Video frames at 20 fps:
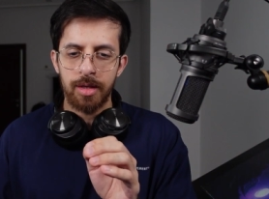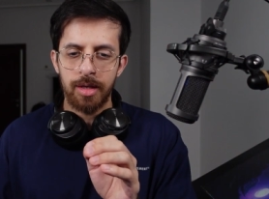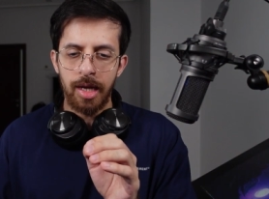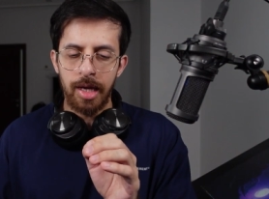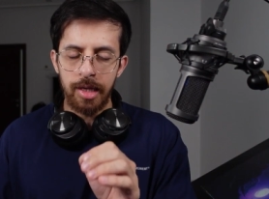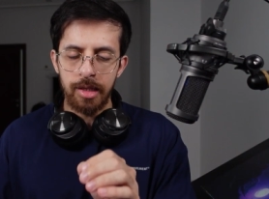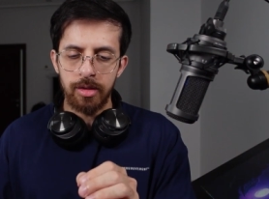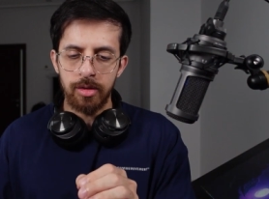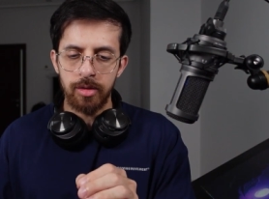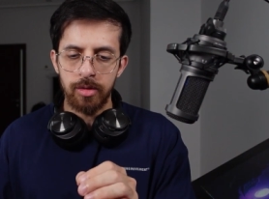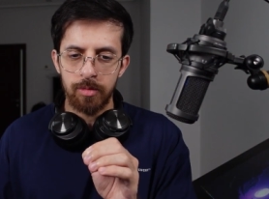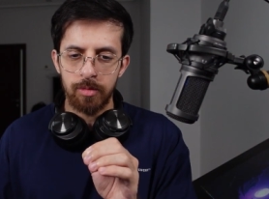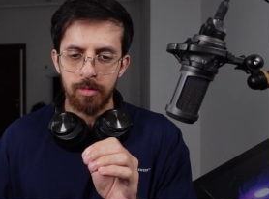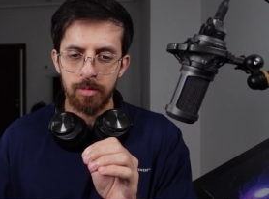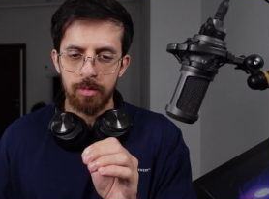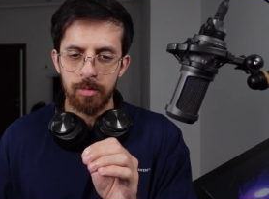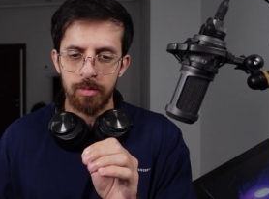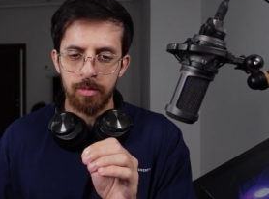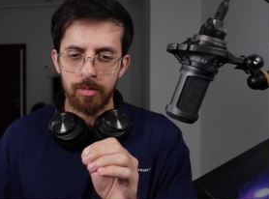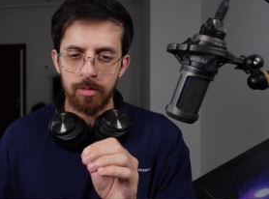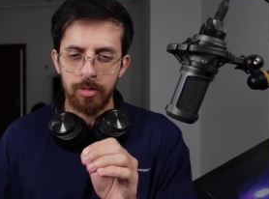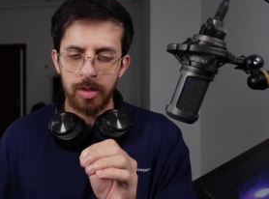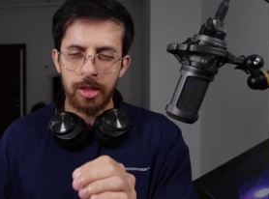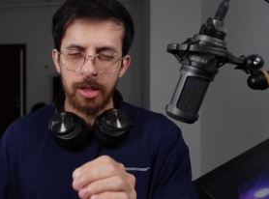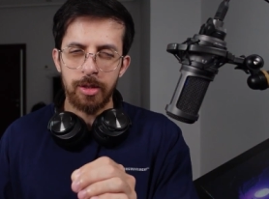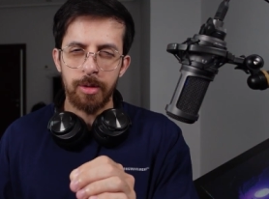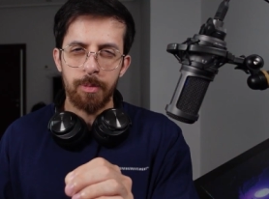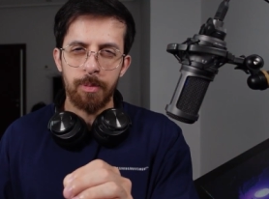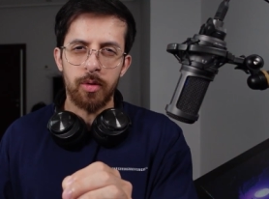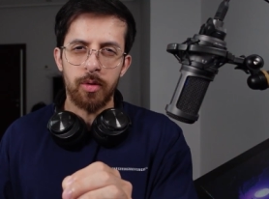And
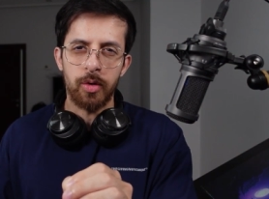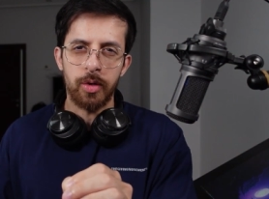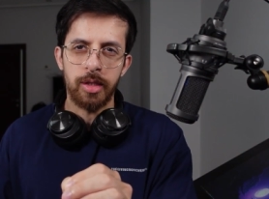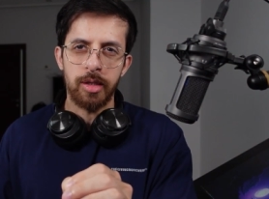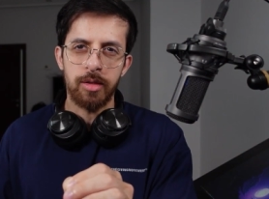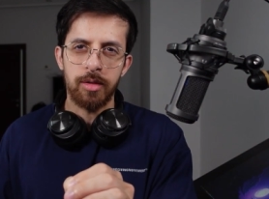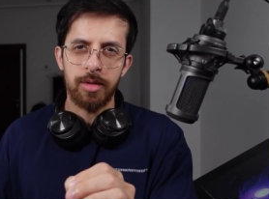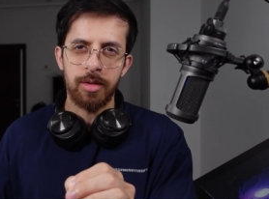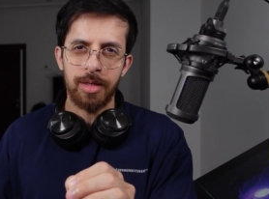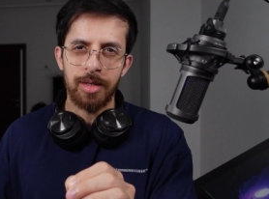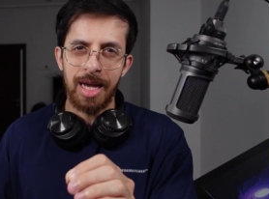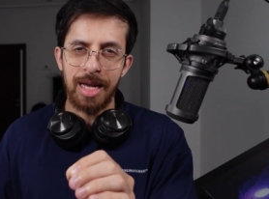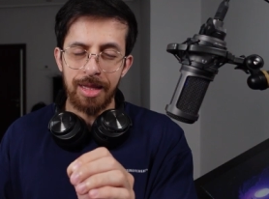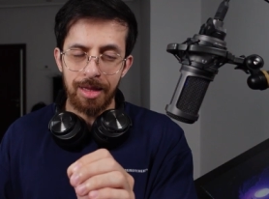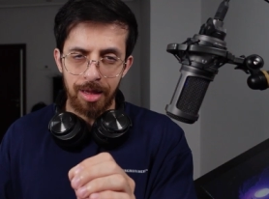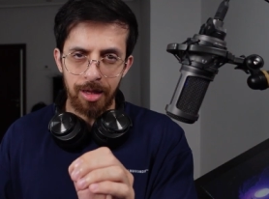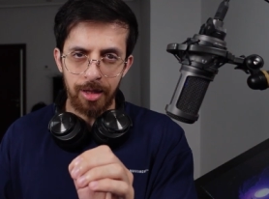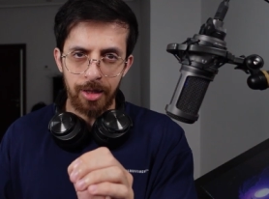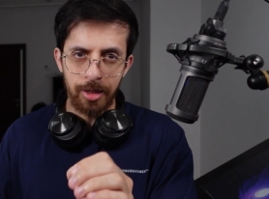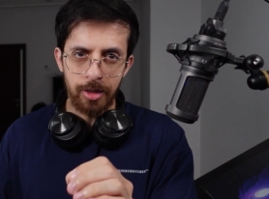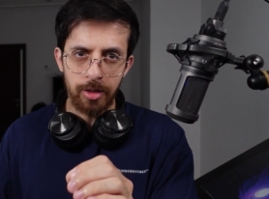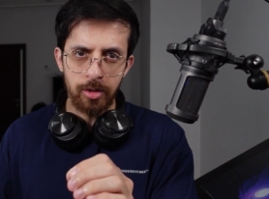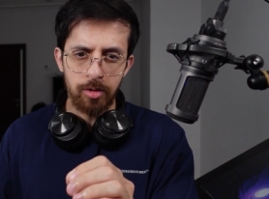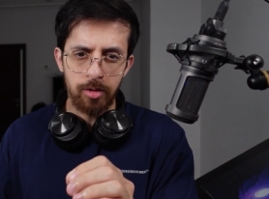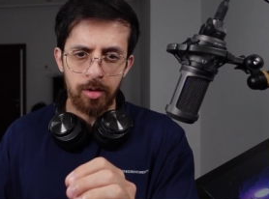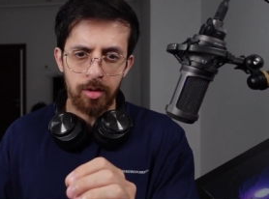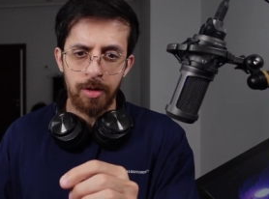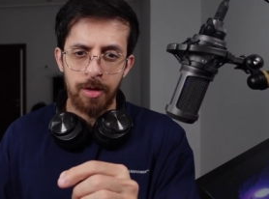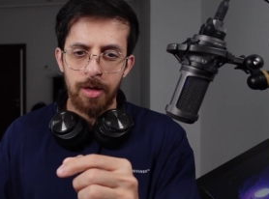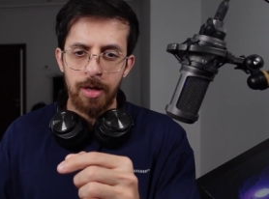reach a point, at
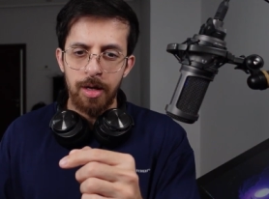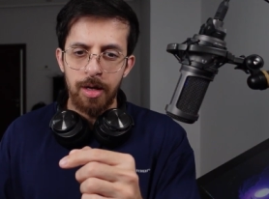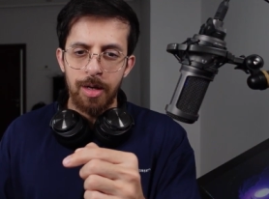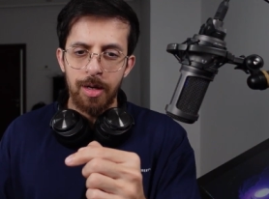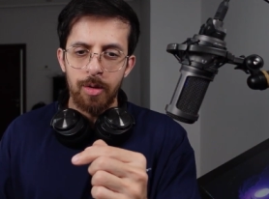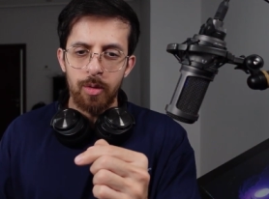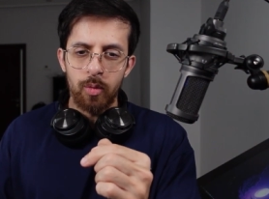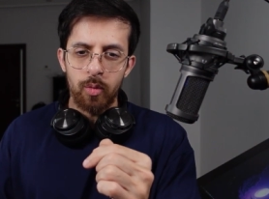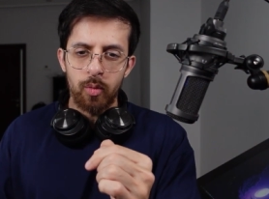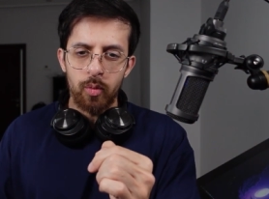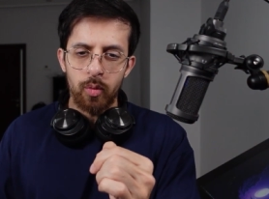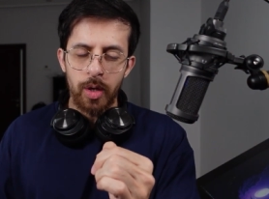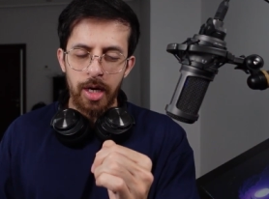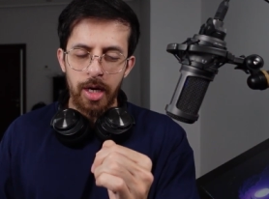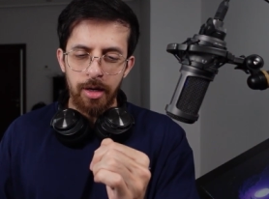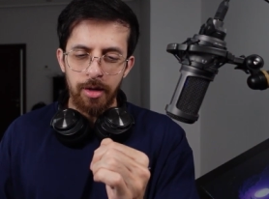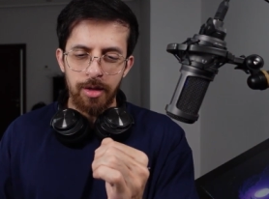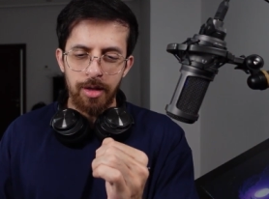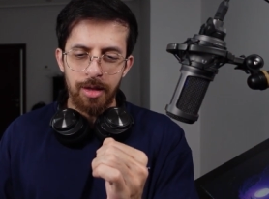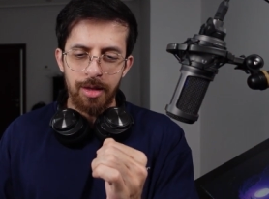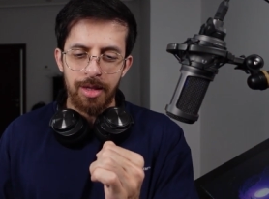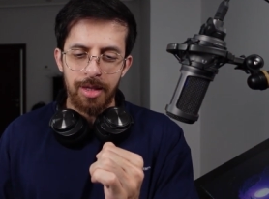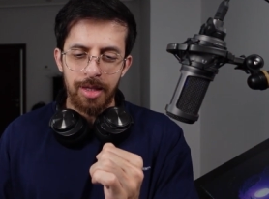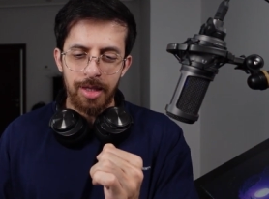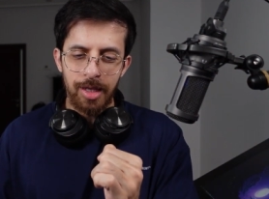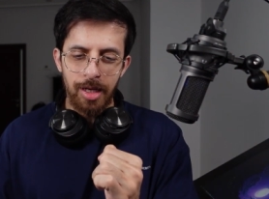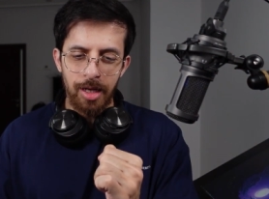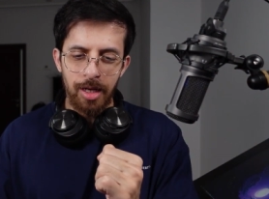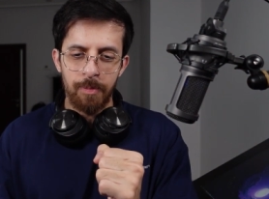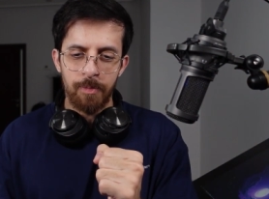least, where
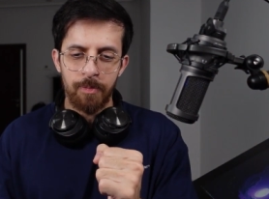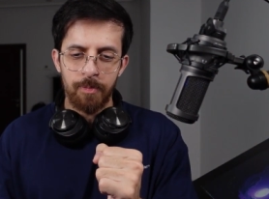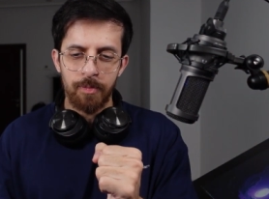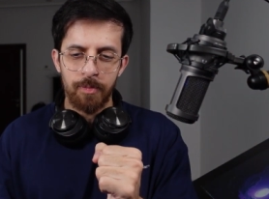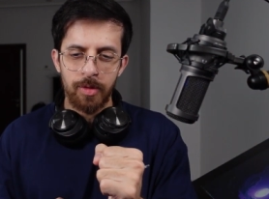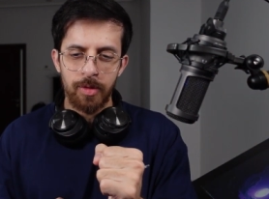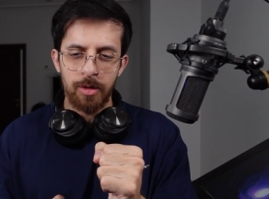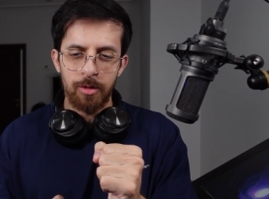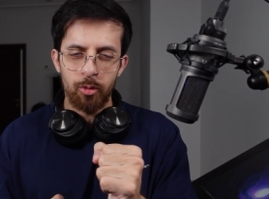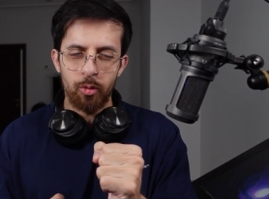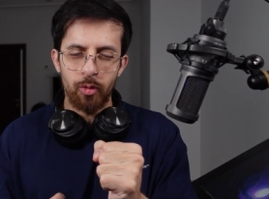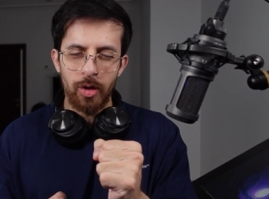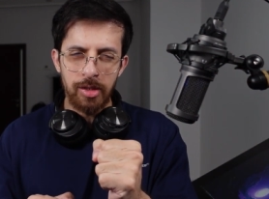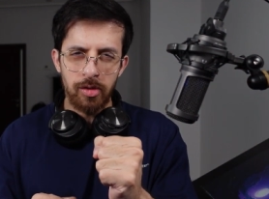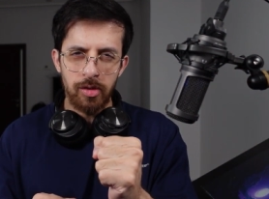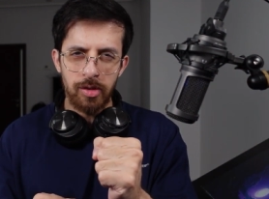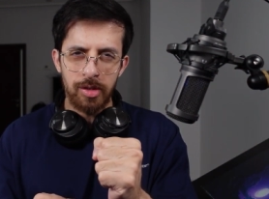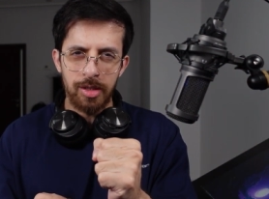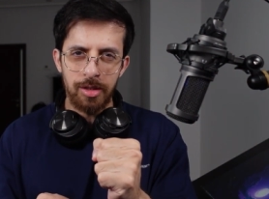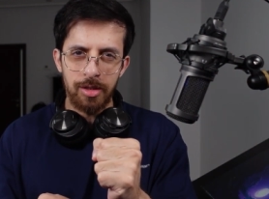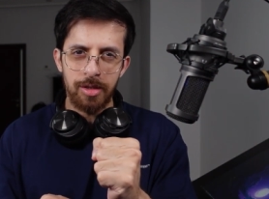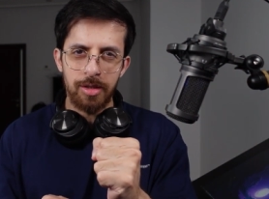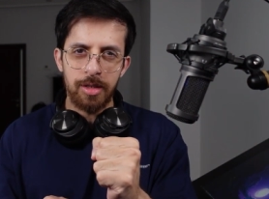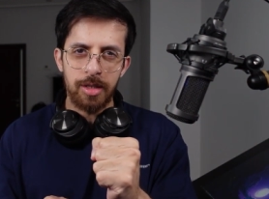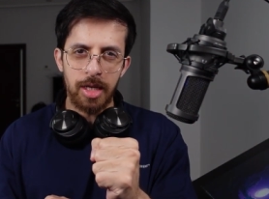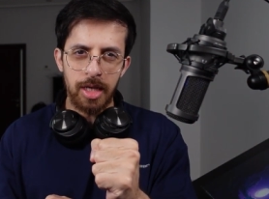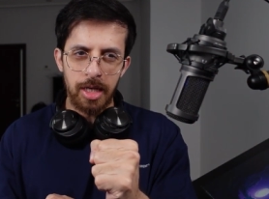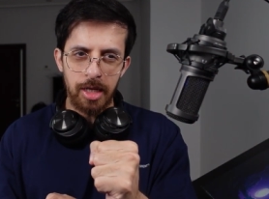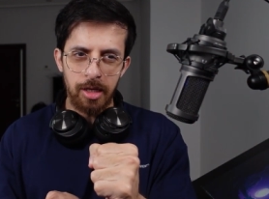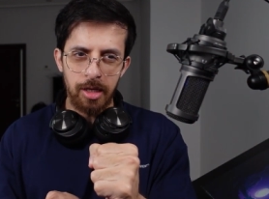the rusted
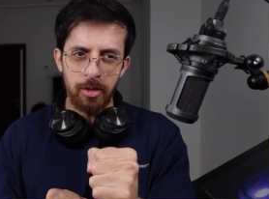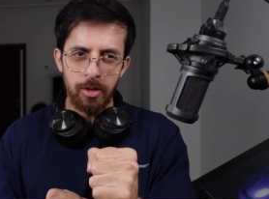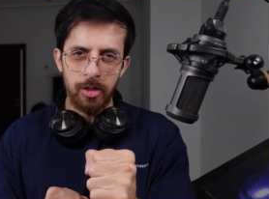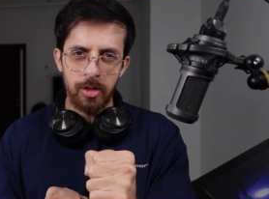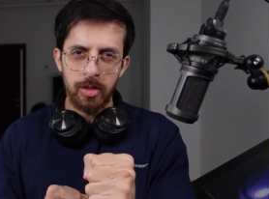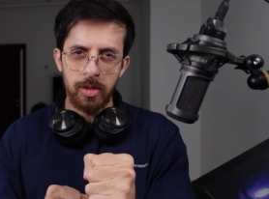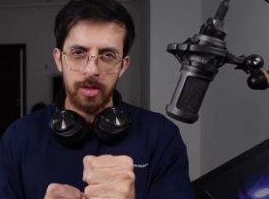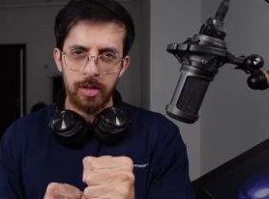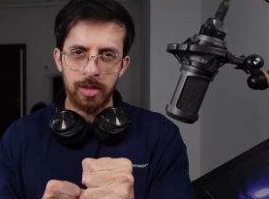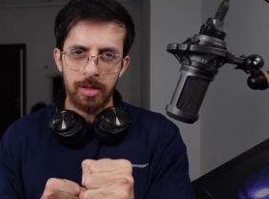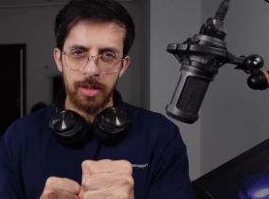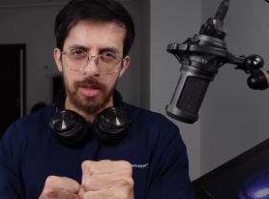gears